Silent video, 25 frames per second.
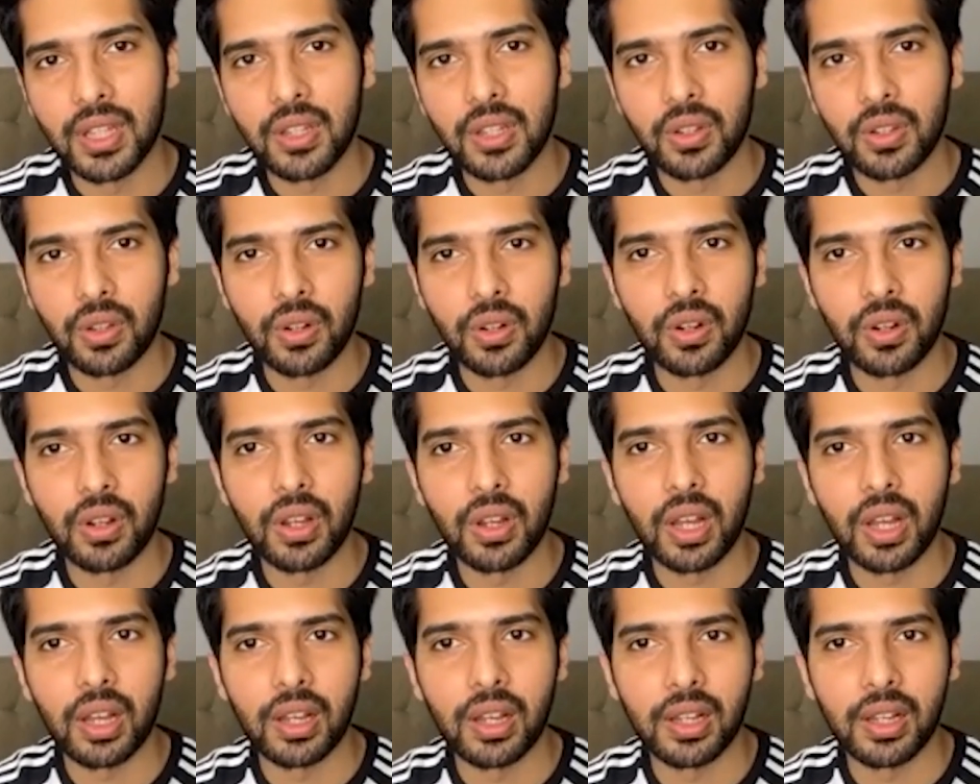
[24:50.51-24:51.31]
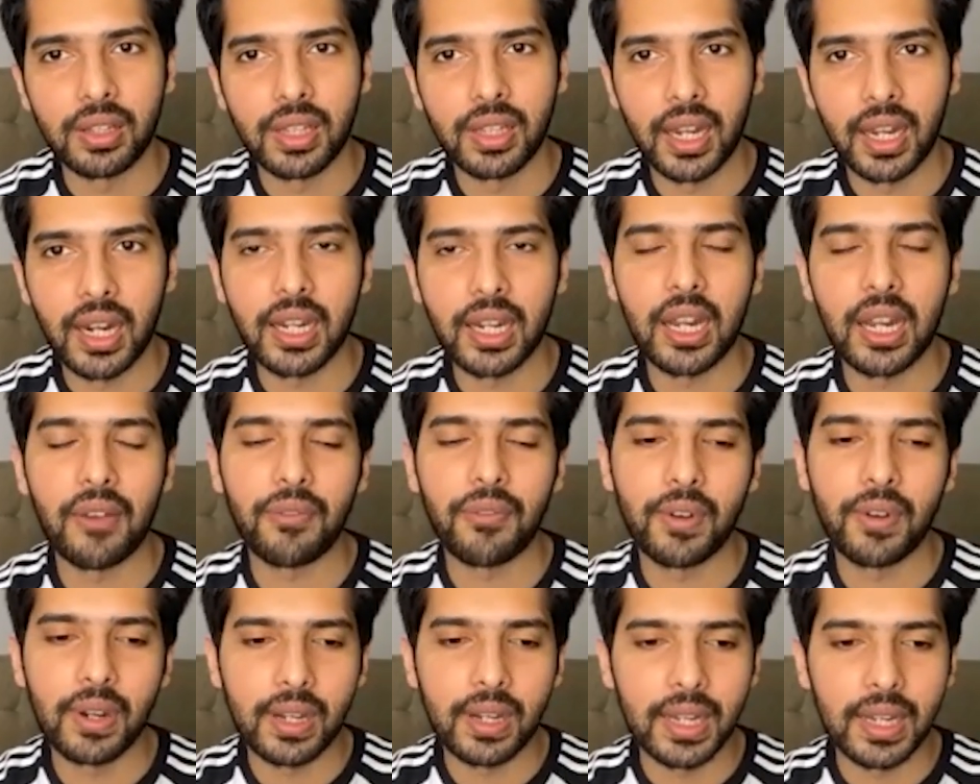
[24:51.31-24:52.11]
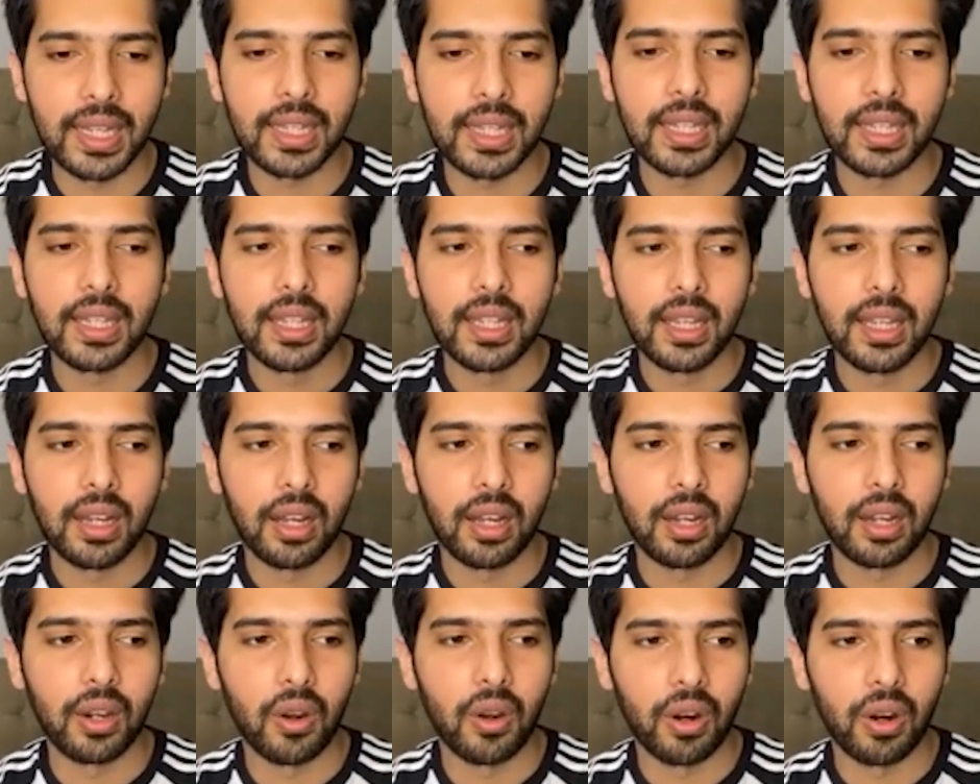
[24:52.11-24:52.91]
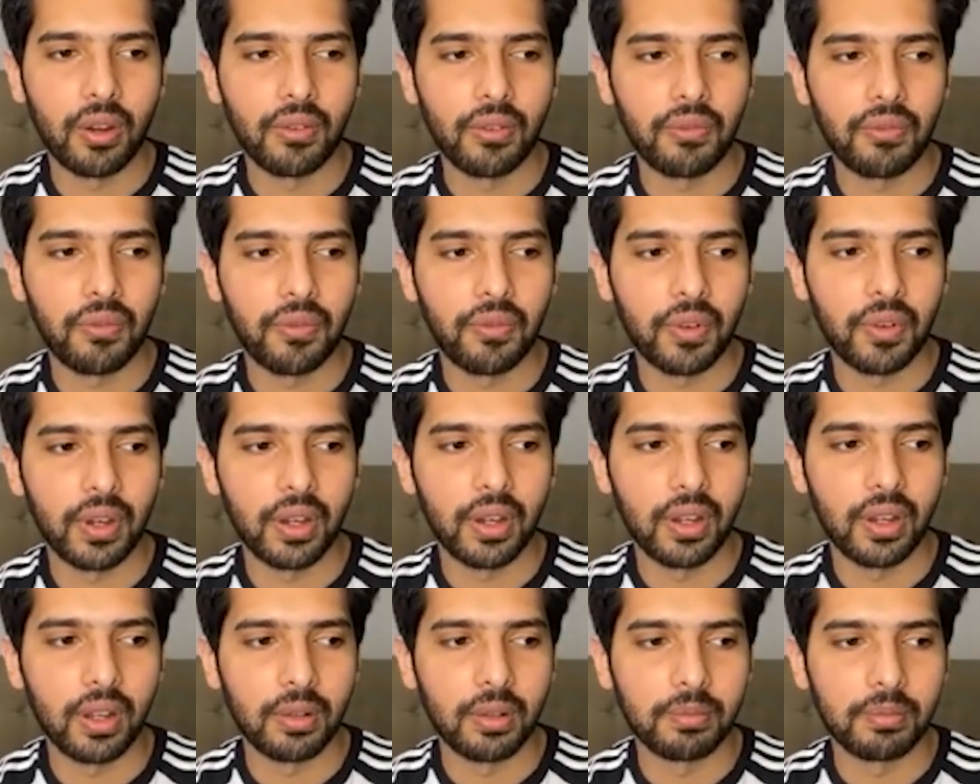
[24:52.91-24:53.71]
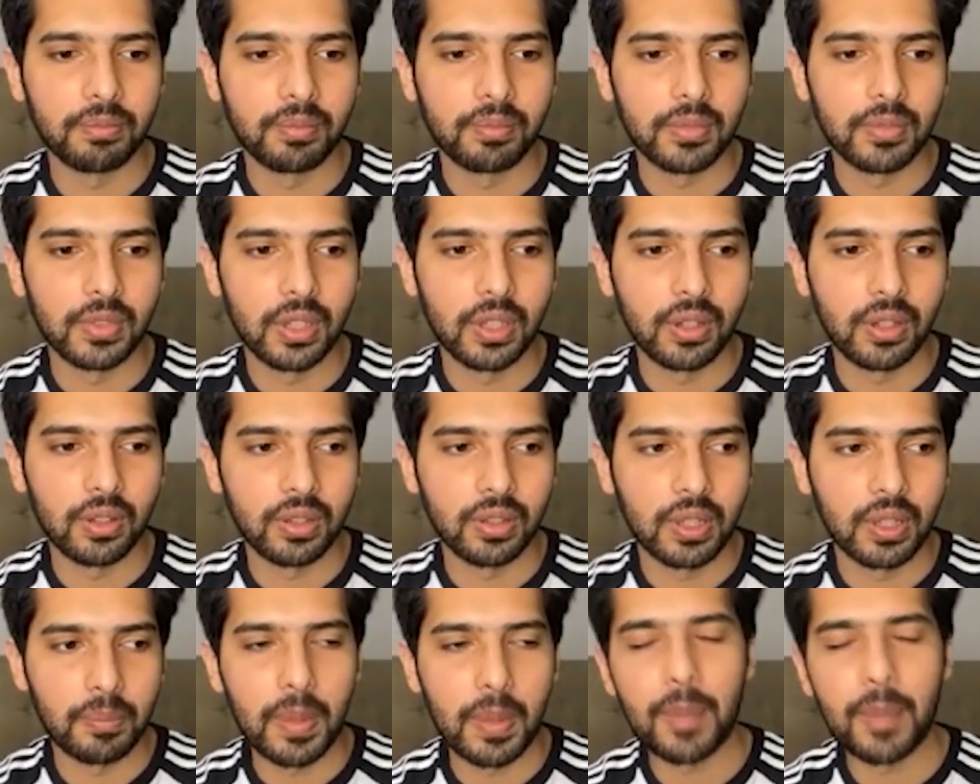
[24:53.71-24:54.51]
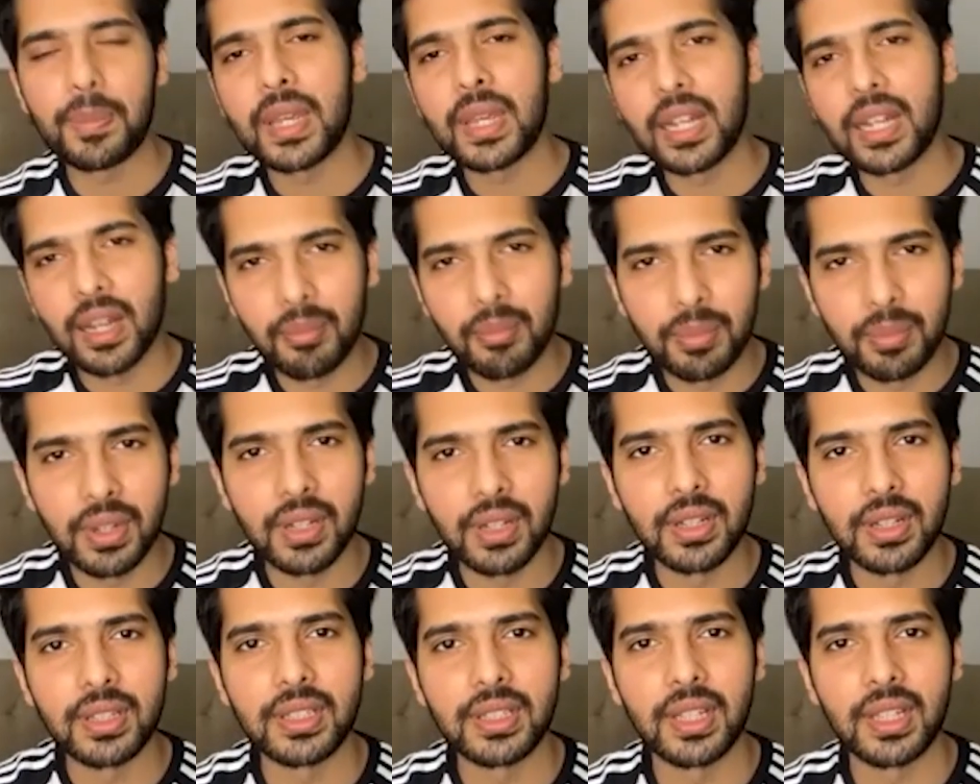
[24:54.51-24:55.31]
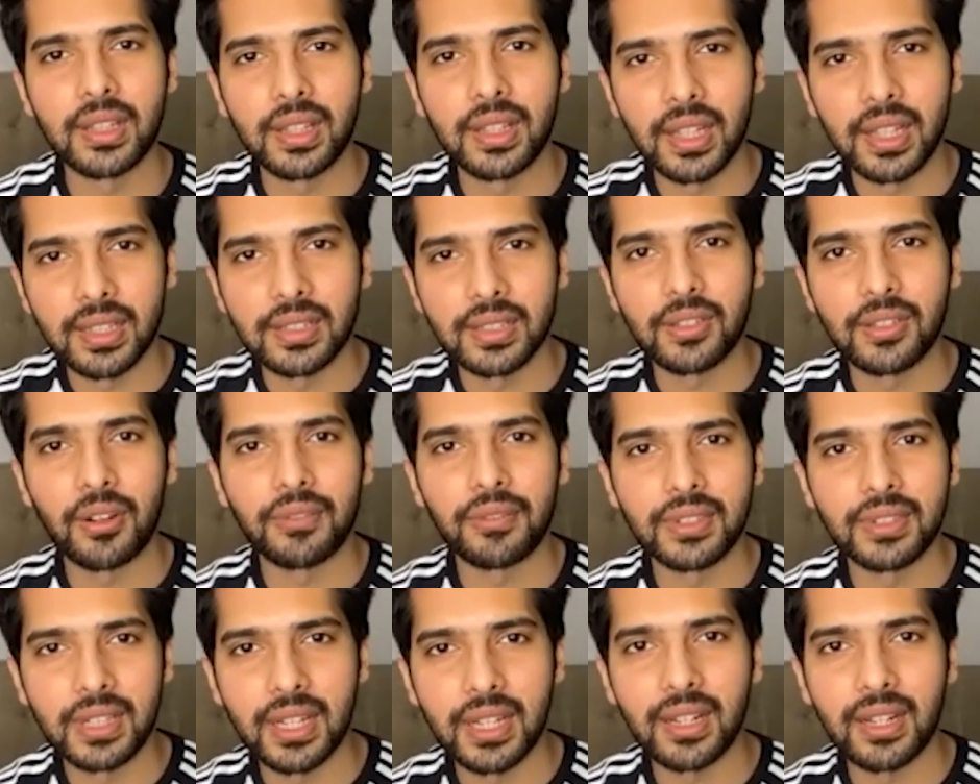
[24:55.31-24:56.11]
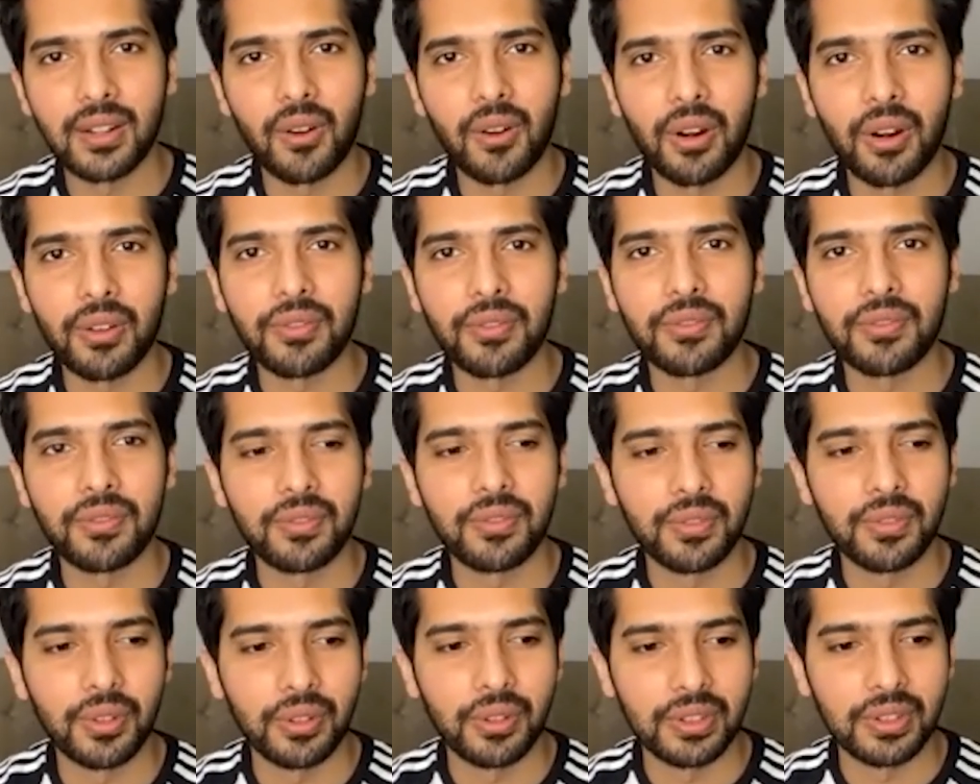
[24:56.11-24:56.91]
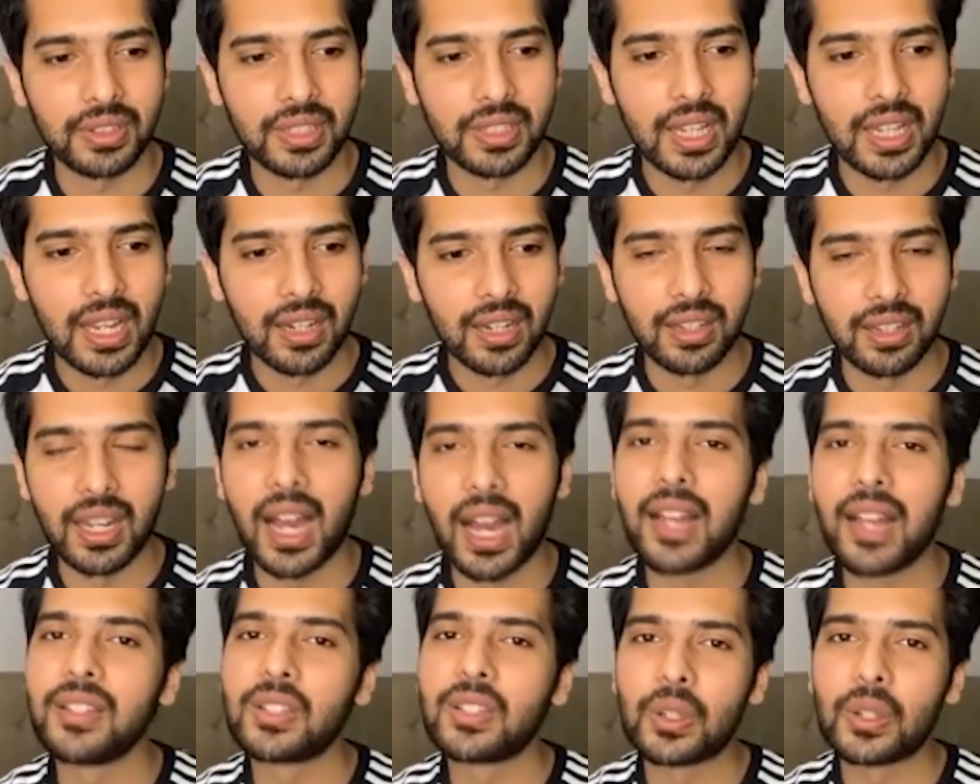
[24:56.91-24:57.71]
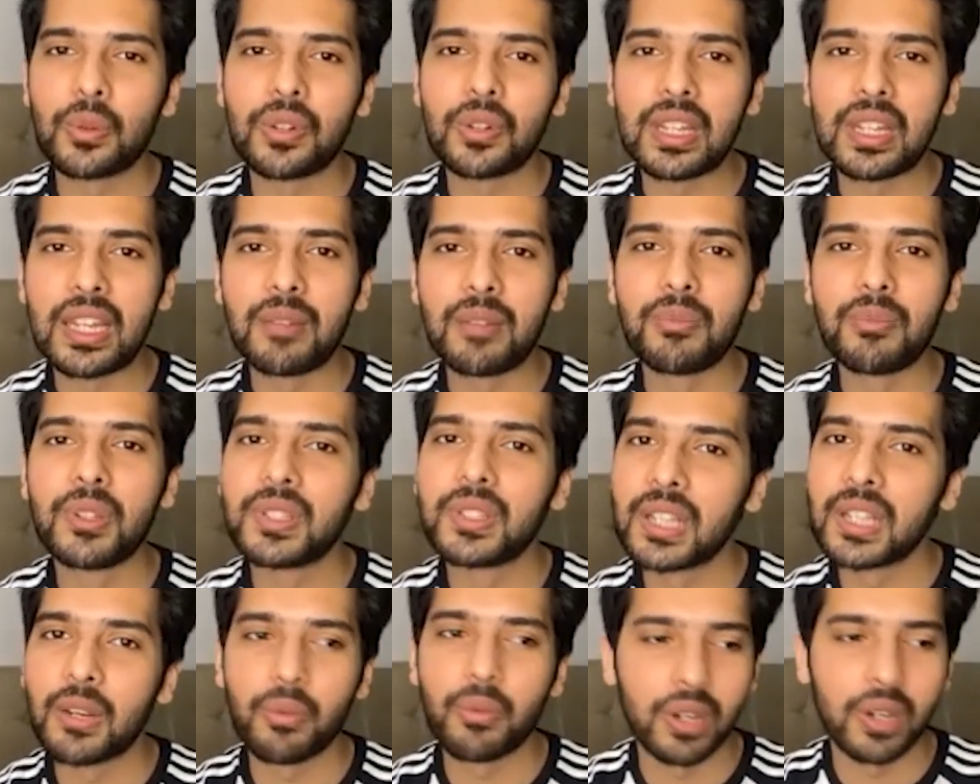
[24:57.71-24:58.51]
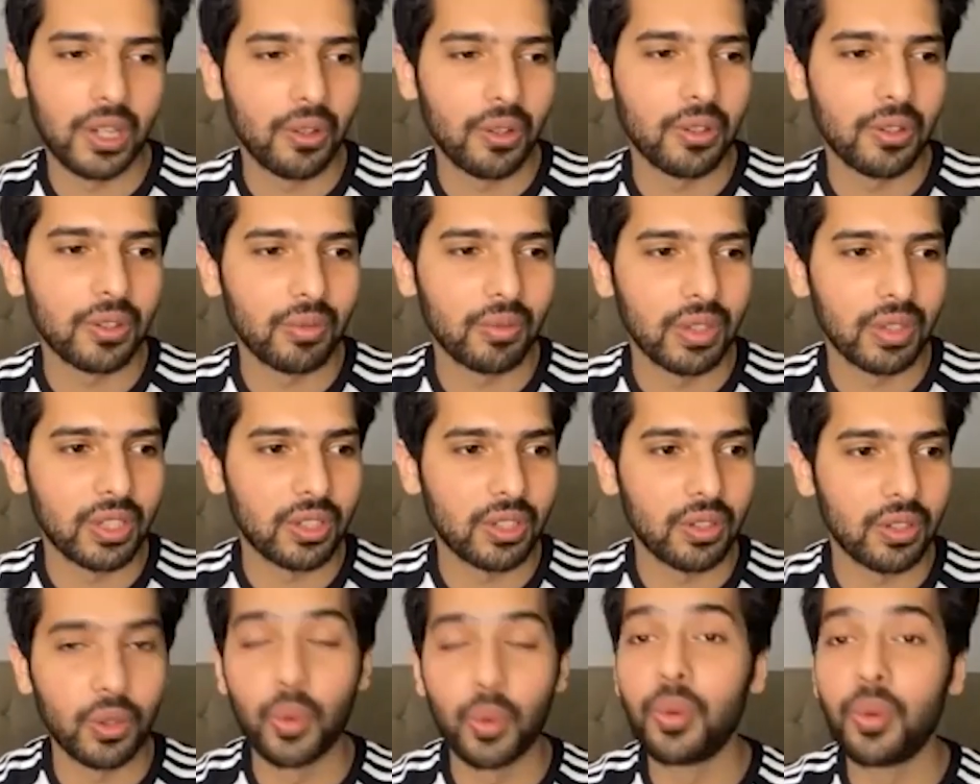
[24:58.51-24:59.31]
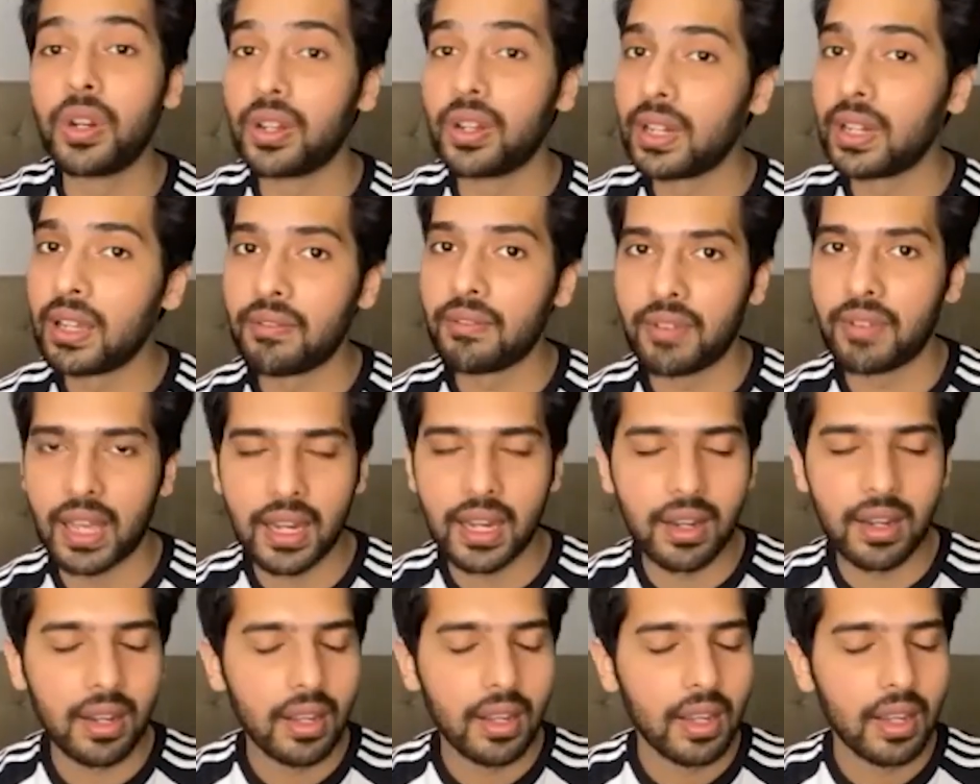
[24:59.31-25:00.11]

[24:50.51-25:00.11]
You know, uh, there are definitely a lot of uh, you know the peppy numbers and there's obviously a lot of those dance routine music videos which do really well